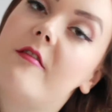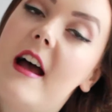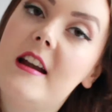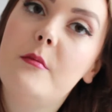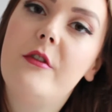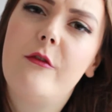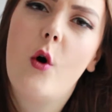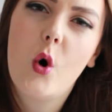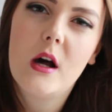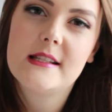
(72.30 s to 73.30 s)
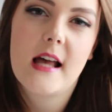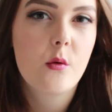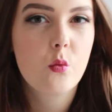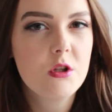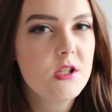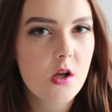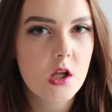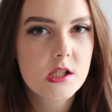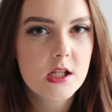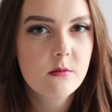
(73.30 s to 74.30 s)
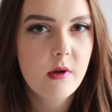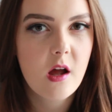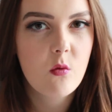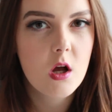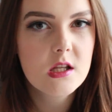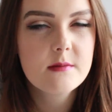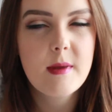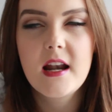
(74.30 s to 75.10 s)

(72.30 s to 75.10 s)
Fact number four is that I once got stung by a wasp